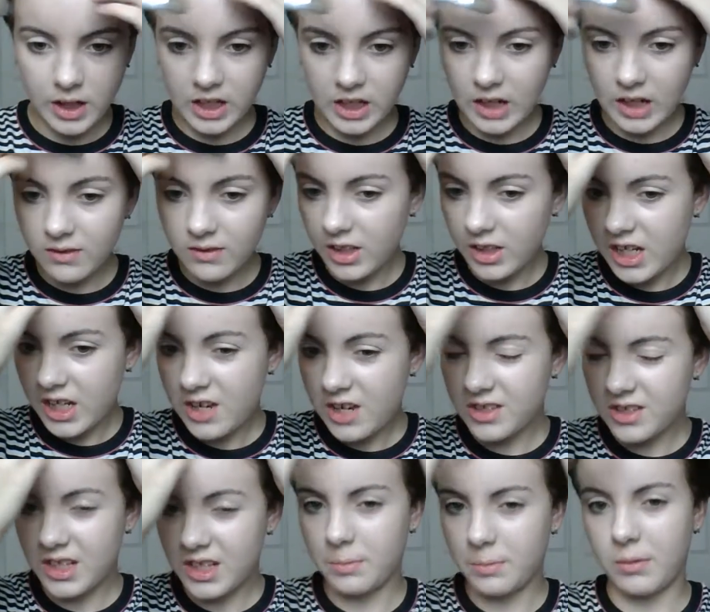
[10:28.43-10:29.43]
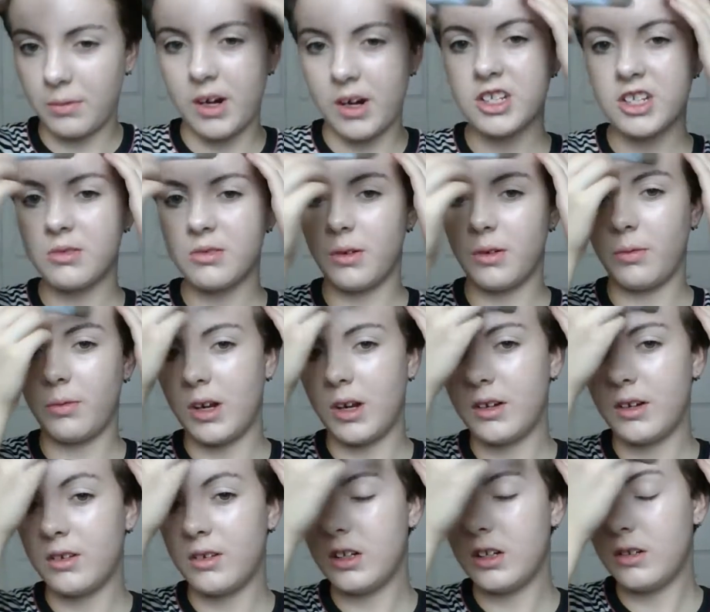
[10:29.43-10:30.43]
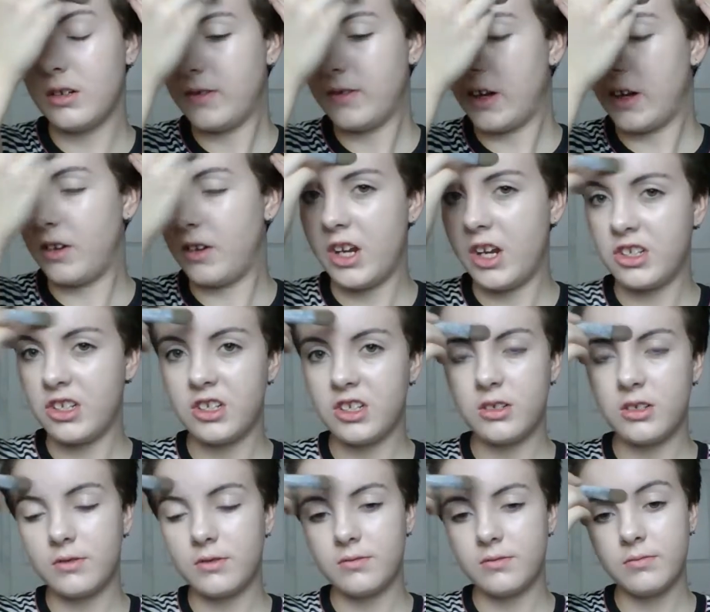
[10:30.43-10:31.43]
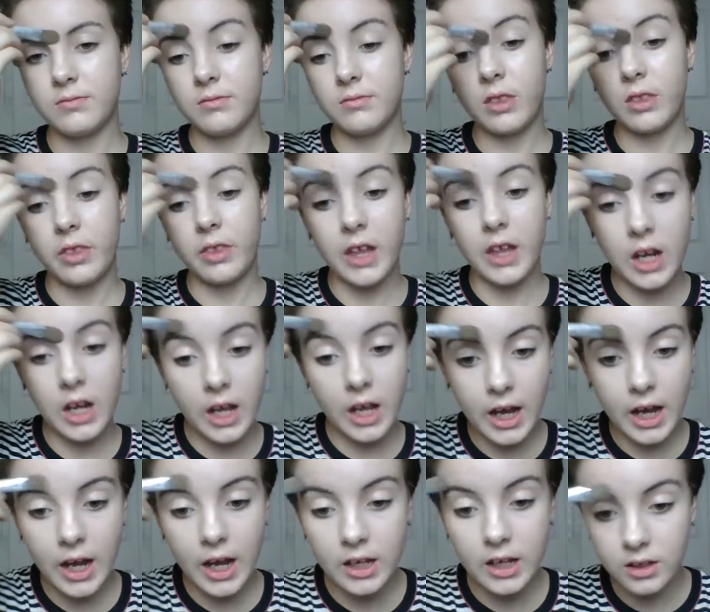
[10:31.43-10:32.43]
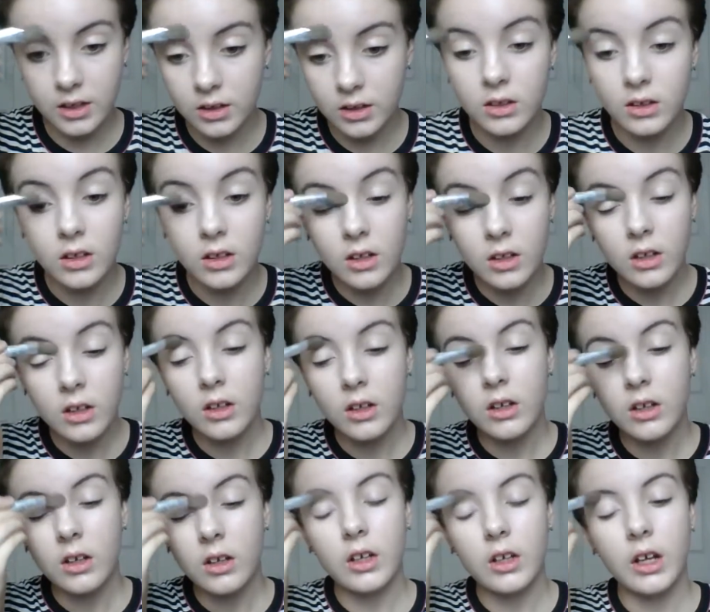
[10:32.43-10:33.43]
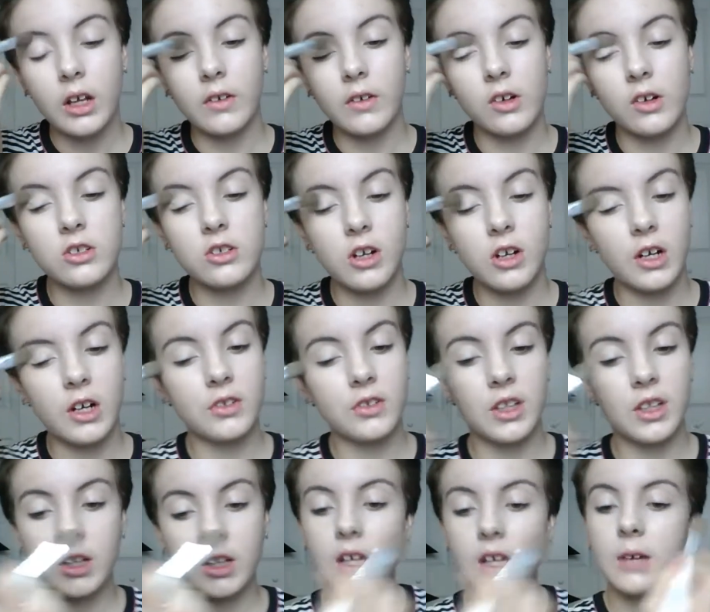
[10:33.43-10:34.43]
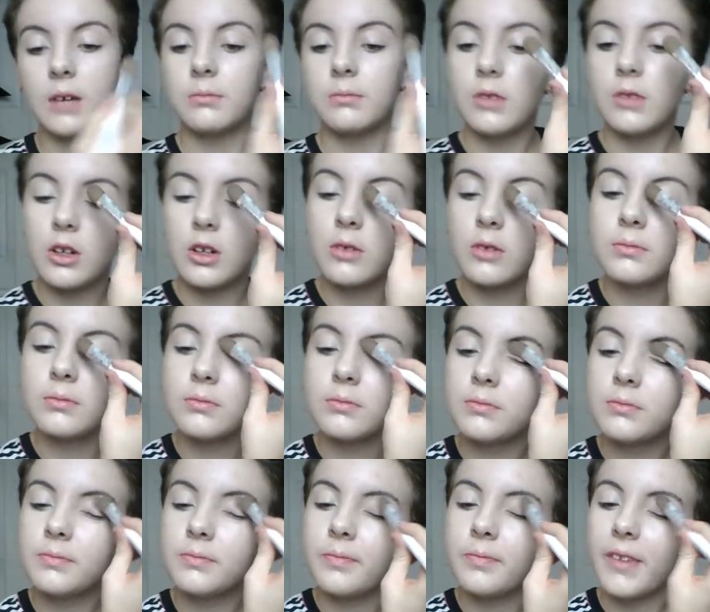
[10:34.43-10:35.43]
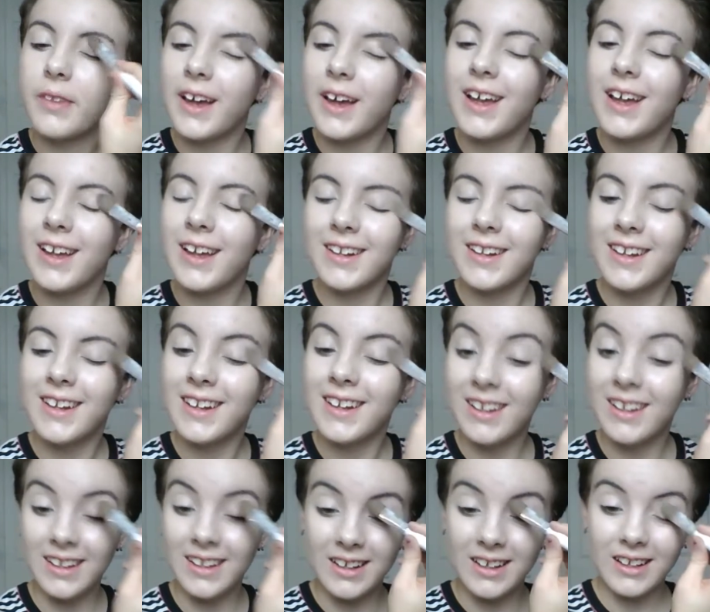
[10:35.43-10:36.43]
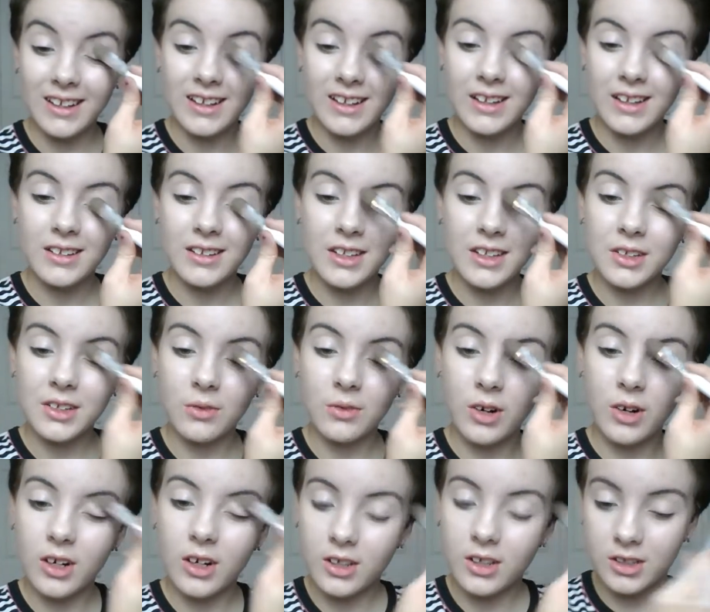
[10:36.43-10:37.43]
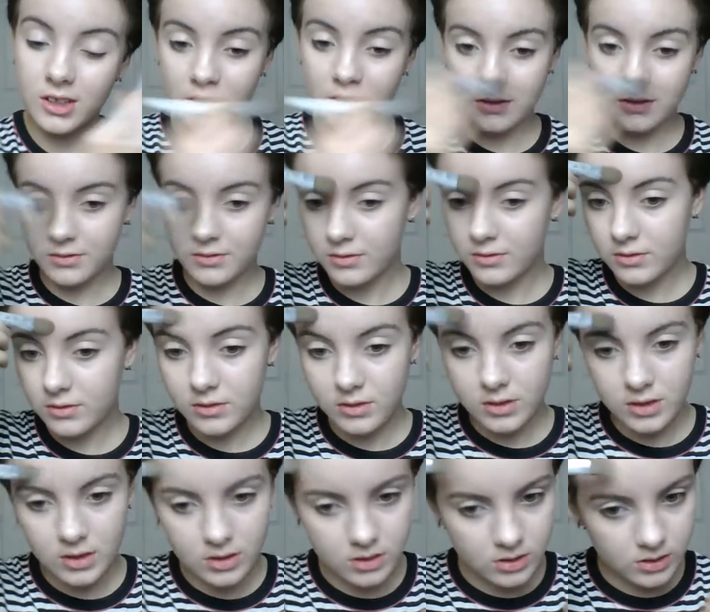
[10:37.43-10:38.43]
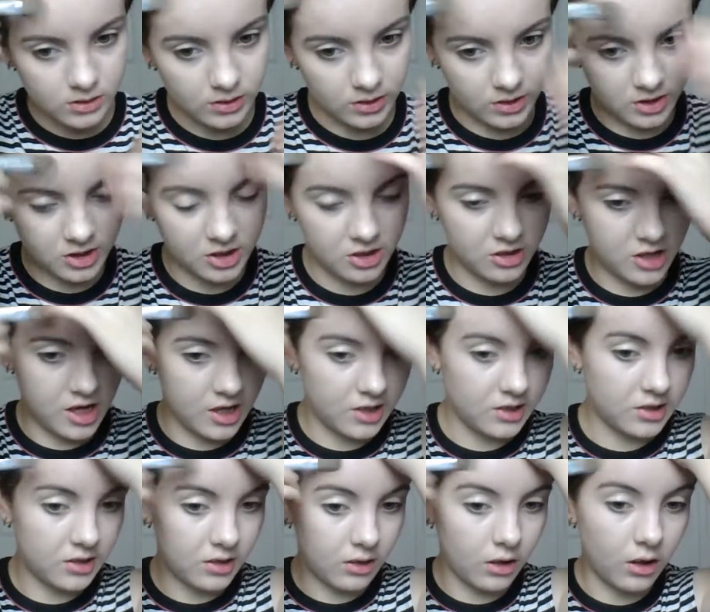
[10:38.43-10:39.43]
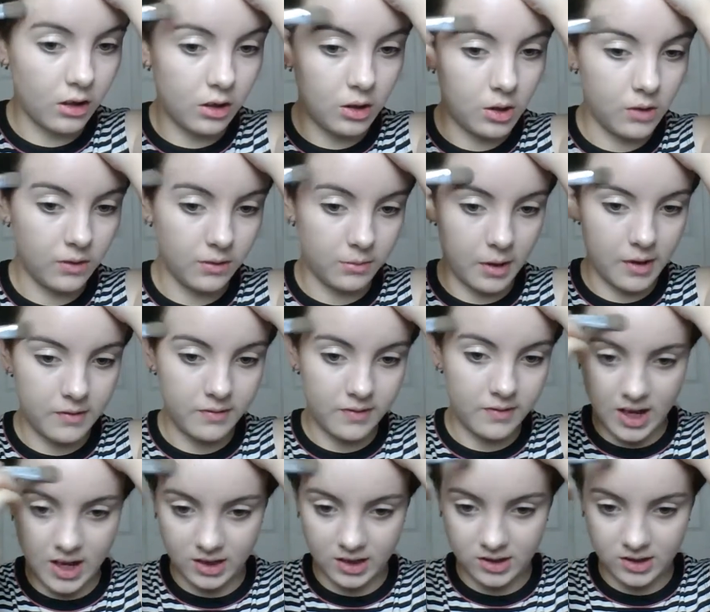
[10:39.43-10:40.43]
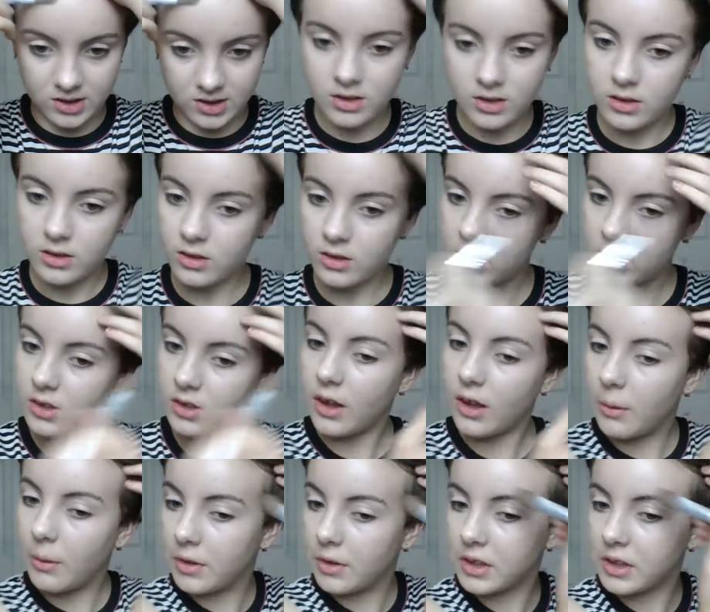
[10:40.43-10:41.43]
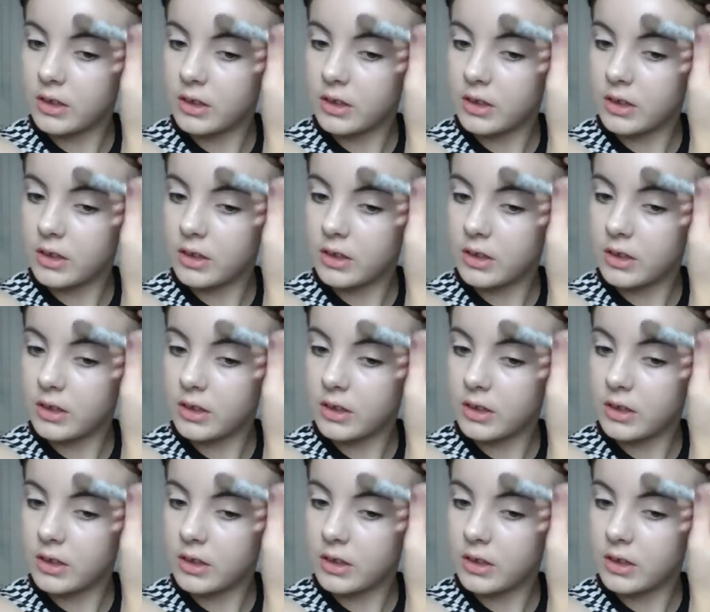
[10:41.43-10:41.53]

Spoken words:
And I've only used this brush with one foundation that I had, and after I tried, I was like, yep, nope, that doesn't work. There's streaks all over my face, so that